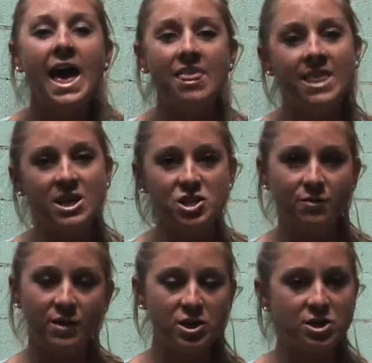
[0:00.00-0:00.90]
and then she
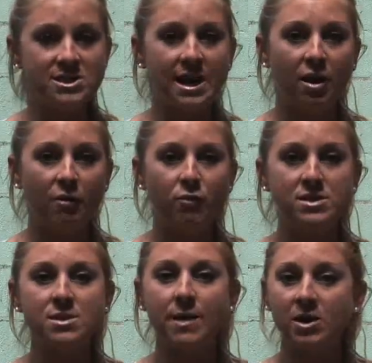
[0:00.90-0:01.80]
finishes that off
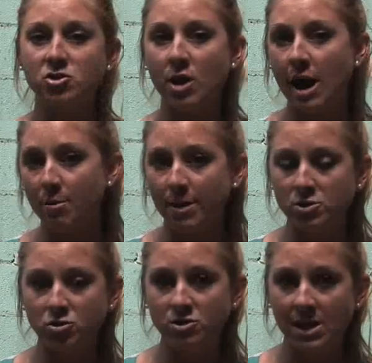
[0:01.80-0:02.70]
with some extra ab
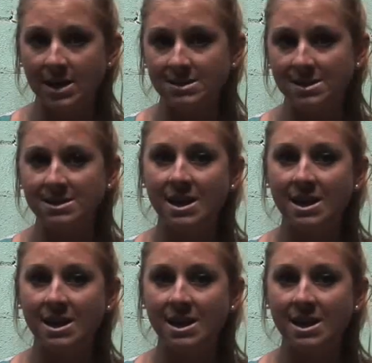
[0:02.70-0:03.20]
exercises,